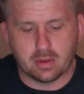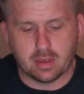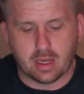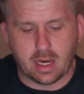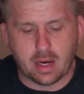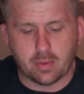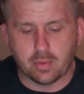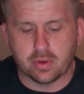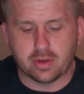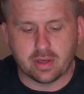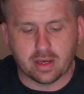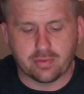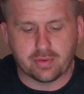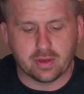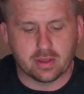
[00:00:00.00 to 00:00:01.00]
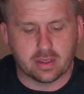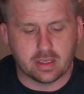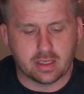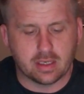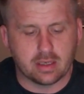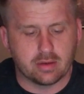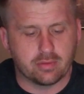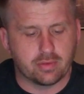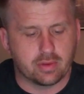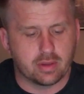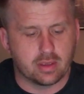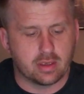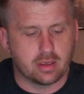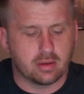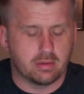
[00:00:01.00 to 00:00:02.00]
I would definitely give
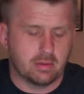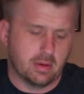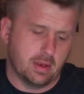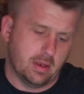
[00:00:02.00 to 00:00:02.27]
the